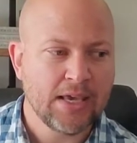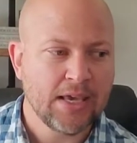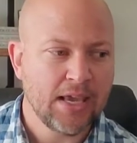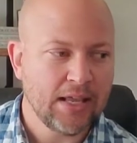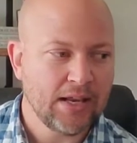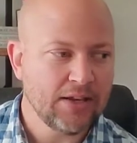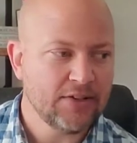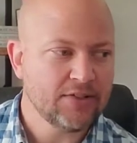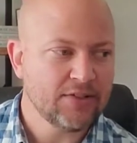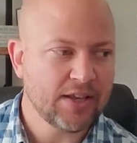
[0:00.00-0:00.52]

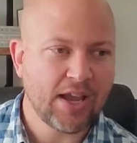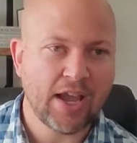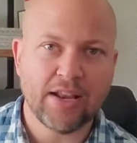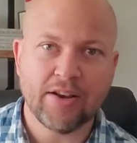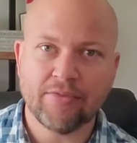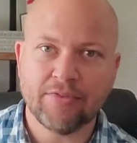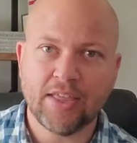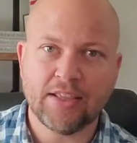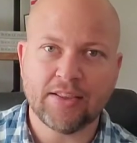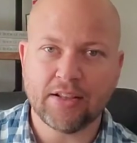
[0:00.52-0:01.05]
It is the kind
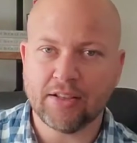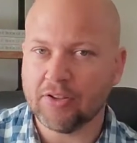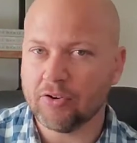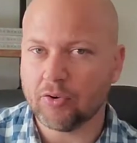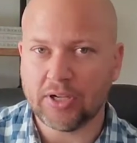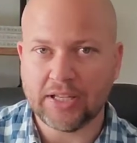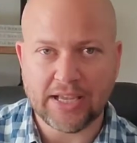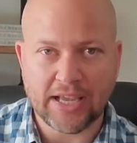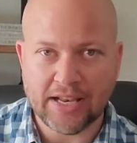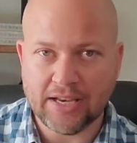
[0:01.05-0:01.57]
of thing that
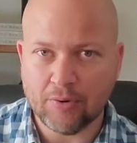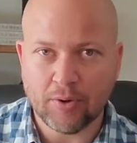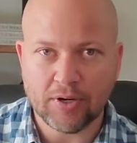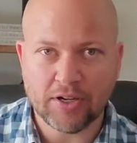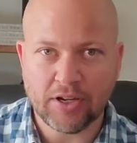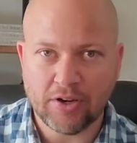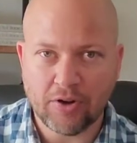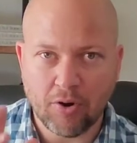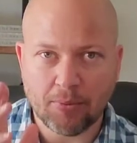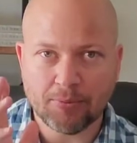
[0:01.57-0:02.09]
literally anyone
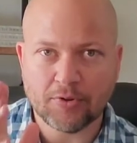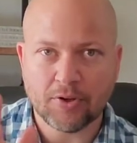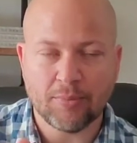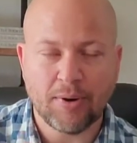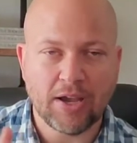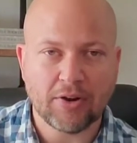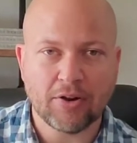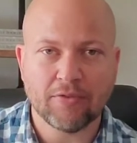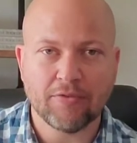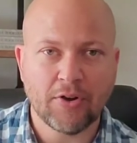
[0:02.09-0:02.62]
can go up to a
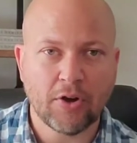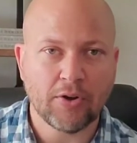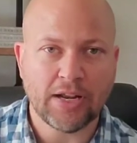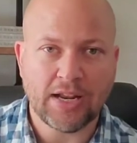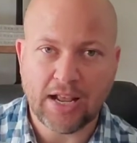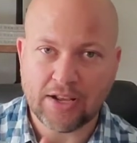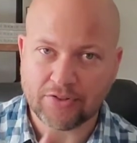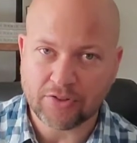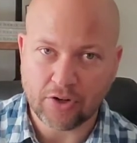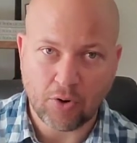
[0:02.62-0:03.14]
microphone and
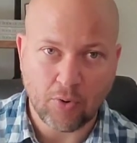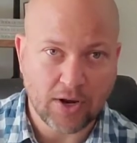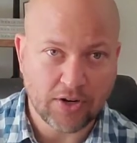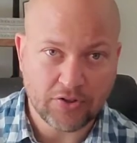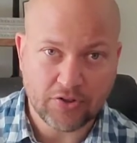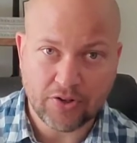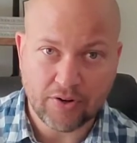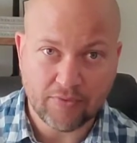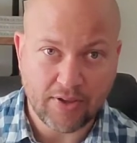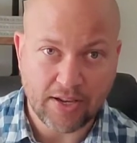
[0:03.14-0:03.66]
ask a
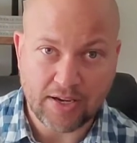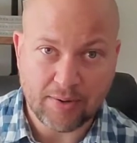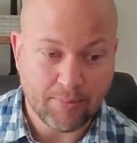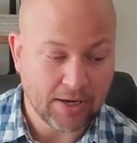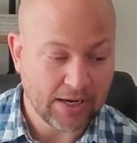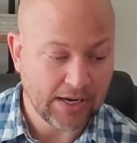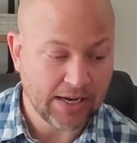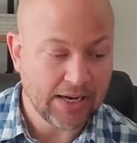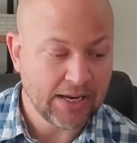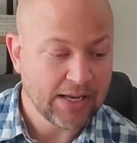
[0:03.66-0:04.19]
question of
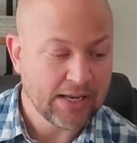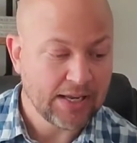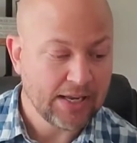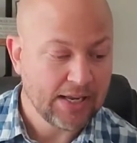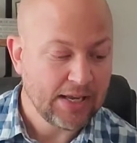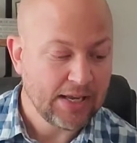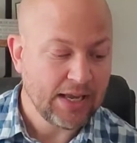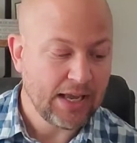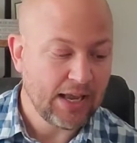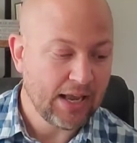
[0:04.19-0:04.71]
anybody
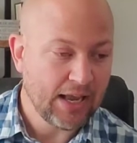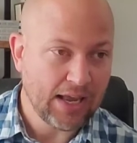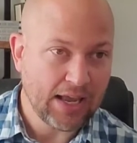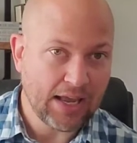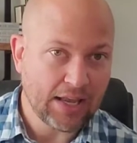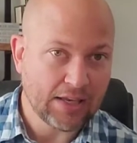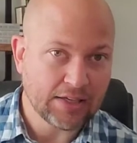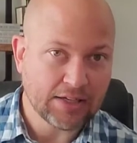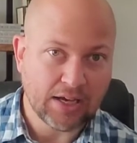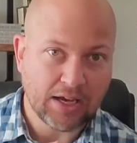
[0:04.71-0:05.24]

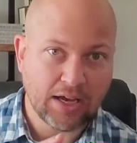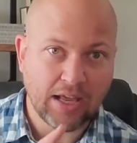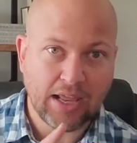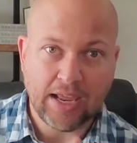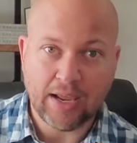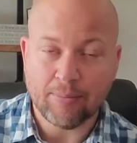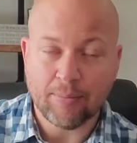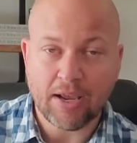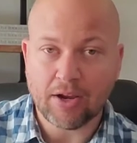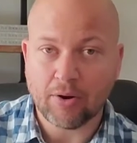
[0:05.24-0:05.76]
and uh,
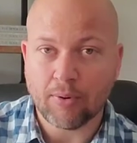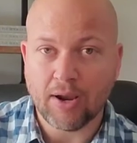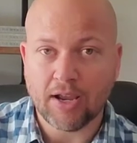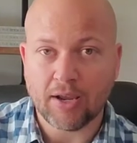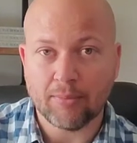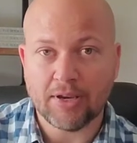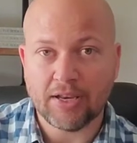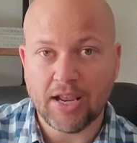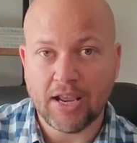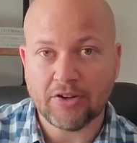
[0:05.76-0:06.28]
and make a
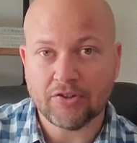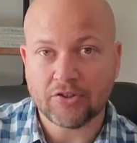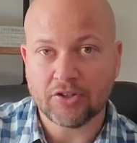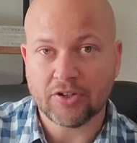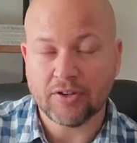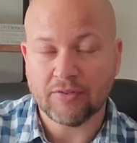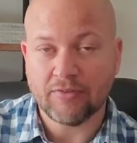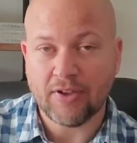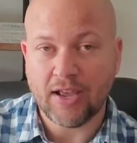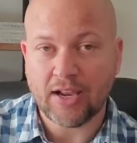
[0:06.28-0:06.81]
recommendation.
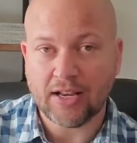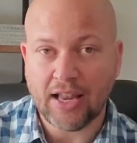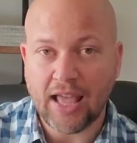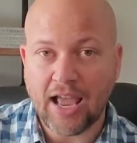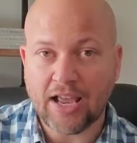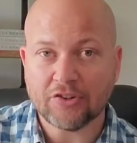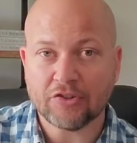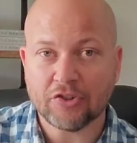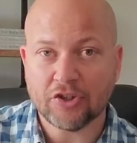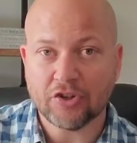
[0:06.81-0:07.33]
In fact,
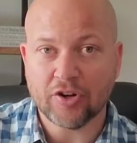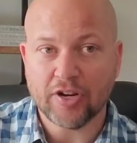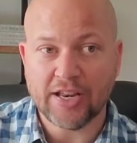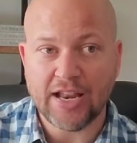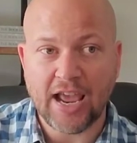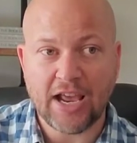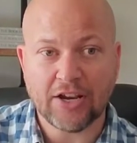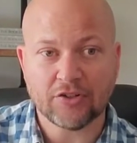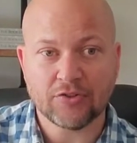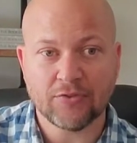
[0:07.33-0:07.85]
last year in
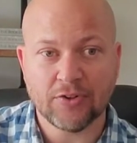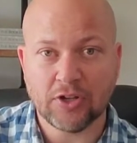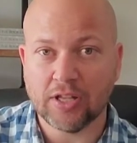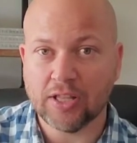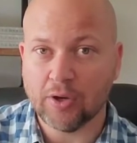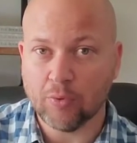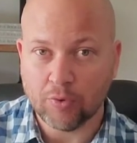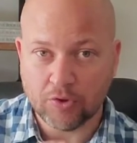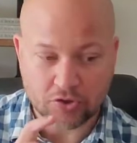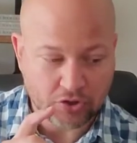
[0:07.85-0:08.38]
Nashville,
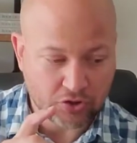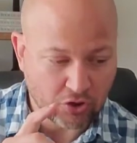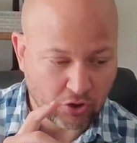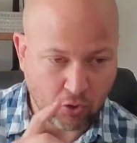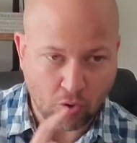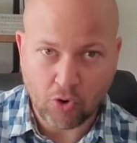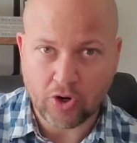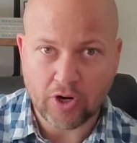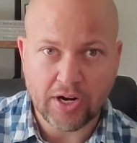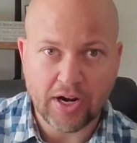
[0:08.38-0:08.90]
it was just an
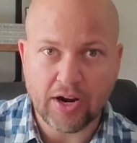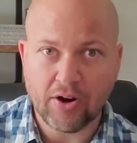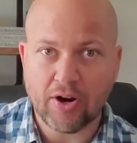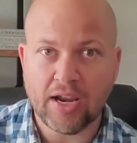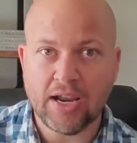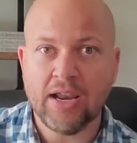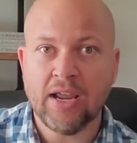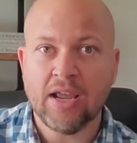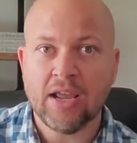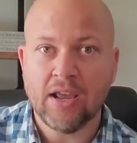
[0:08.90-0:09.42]

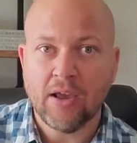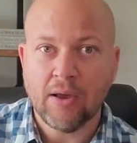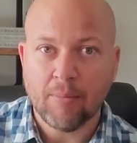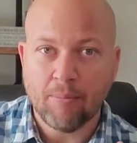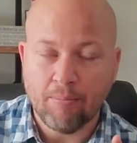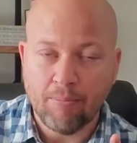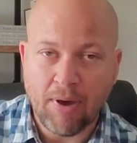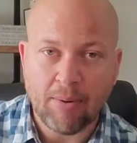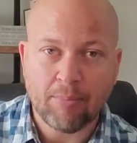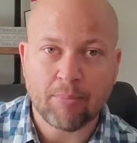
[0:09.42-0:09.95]
ordinary
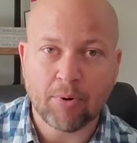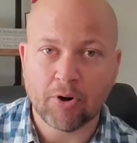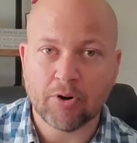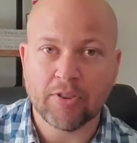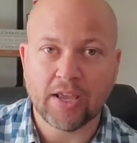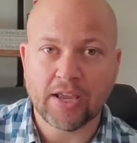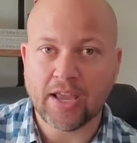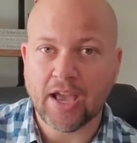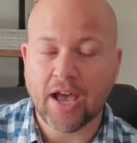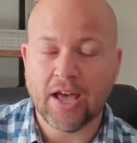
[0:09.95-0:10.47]
member
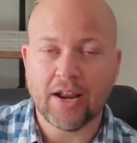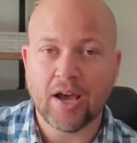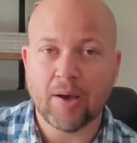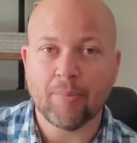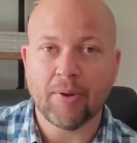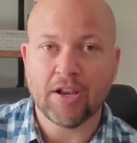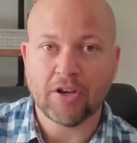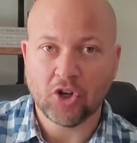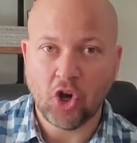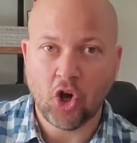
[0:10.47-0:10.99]
that got
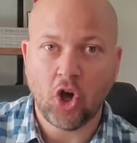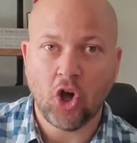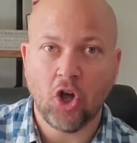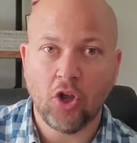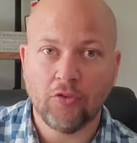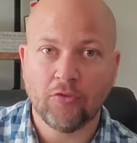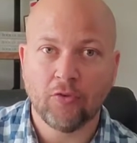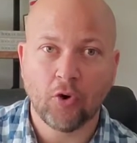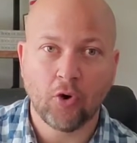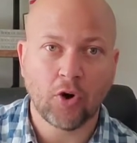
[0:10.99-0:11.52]
up and
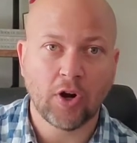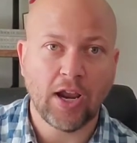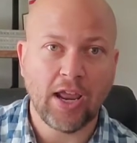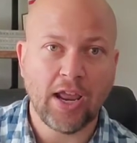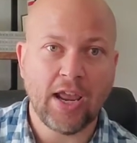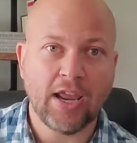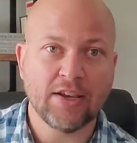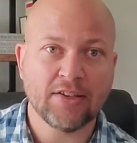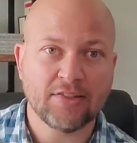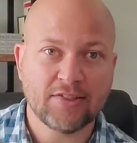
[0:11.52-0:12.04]
called for
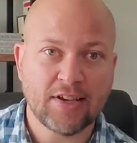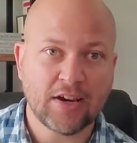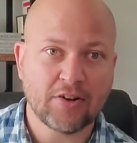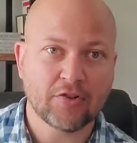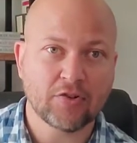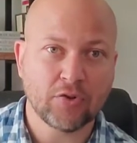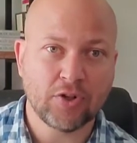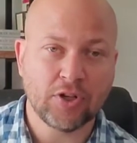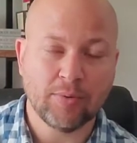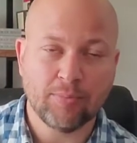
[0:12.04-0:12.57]
a
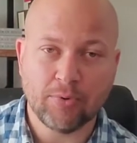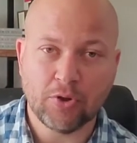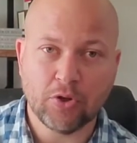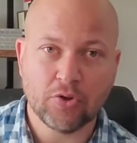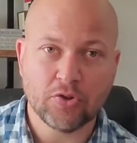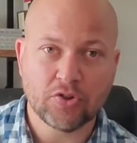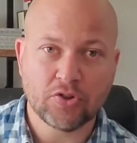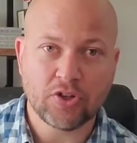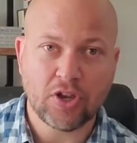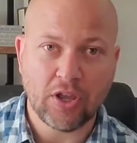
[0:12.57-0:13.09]
sexual
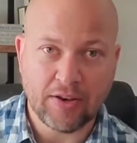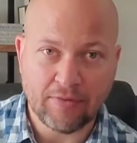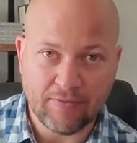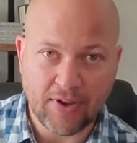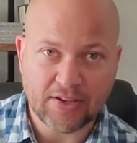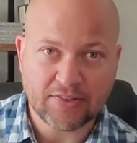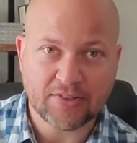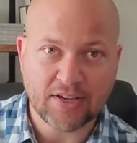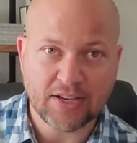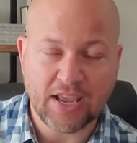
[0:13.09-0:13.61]
abuse
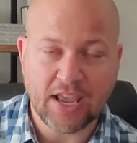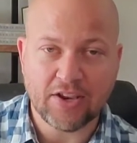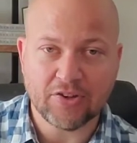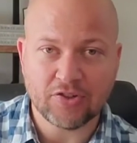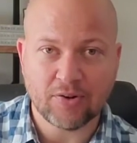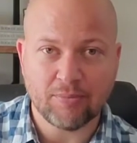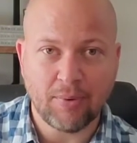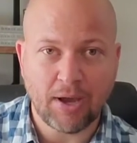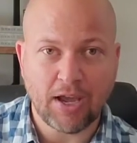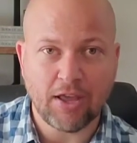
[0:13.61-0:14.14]

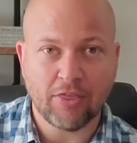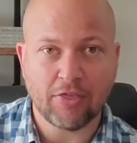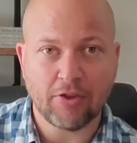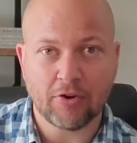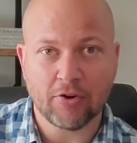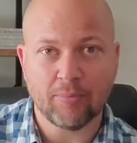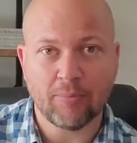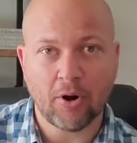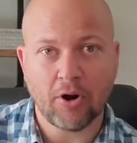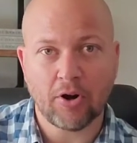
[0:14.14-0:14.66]
investigation by a
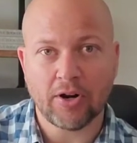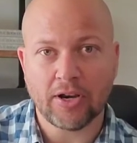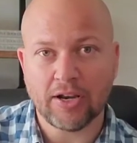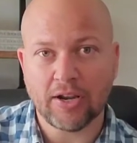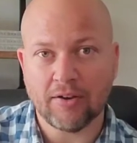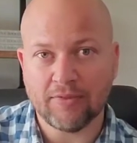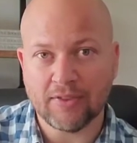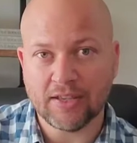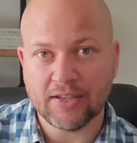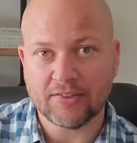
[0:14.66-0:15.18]
third party
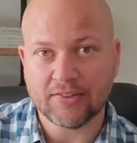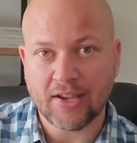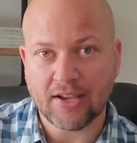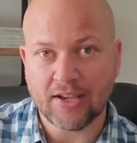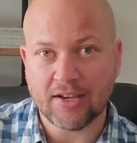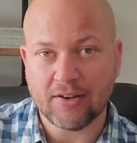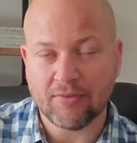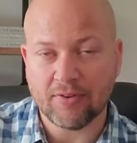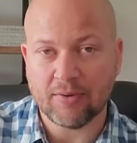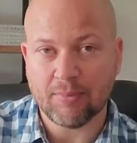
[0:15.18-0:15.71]
of the
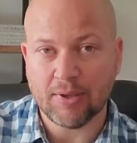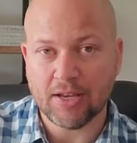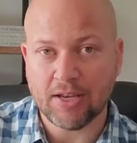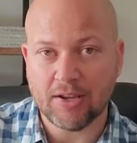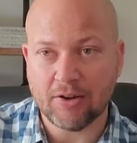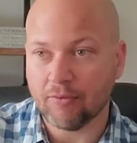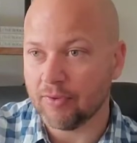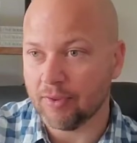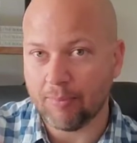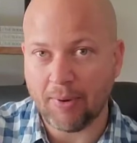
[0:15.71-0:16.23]
executive
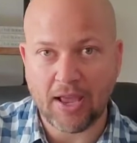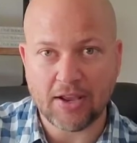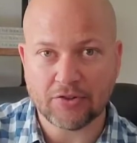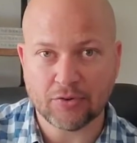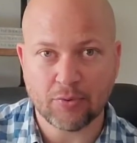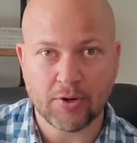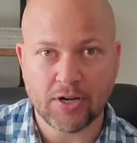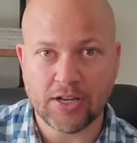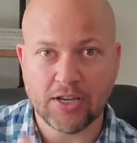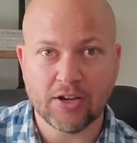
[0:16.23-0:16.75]
committee over the past
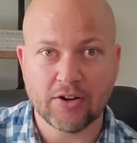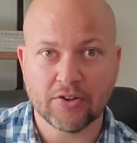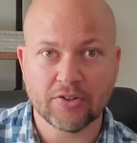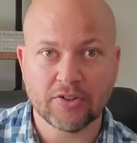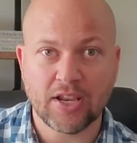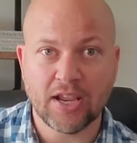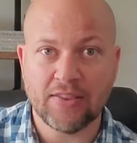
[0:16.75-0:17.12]
20 years.